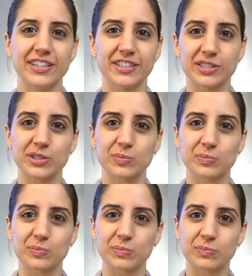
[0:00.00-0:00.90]
you're
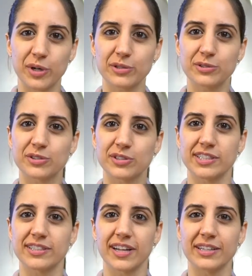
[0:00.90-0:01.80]
supposed
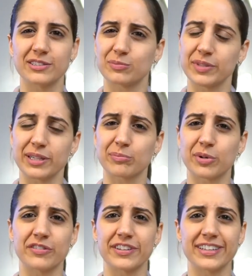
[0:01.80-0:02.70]
to not speak
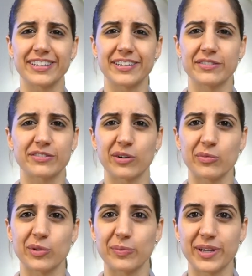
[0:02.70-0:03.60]
perfectly
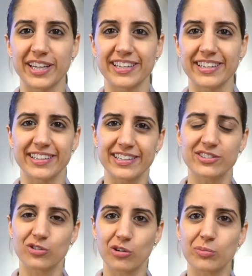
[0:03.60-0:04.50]
from the beginning.
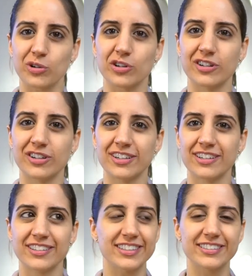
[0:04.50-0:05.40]
That's normal.
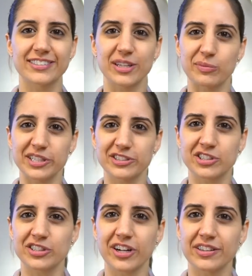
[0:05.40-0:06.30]
That means
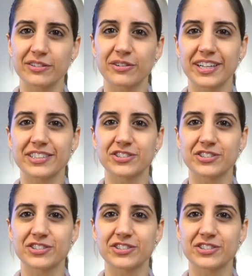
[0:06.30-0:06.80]
you're on the right